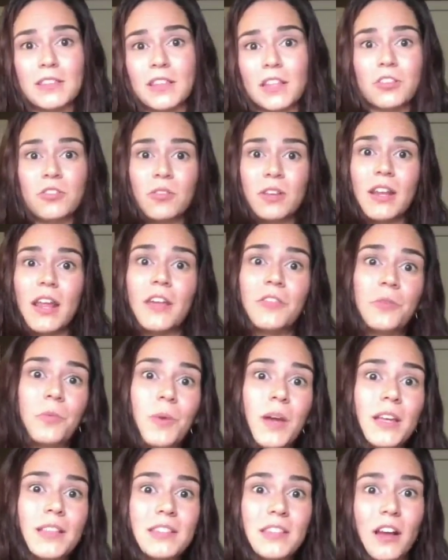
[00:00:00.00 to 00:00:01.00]
and then you can add the
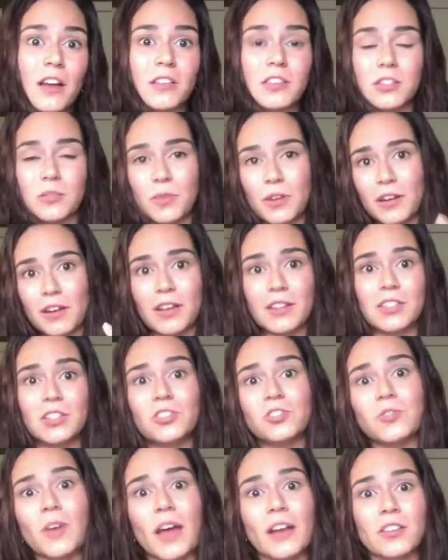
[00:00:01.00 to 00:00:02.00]
weights onto it, and I
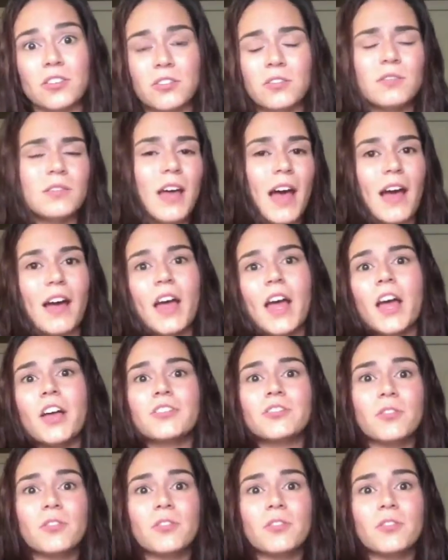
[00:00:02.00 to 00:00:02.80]
teach you how to do that.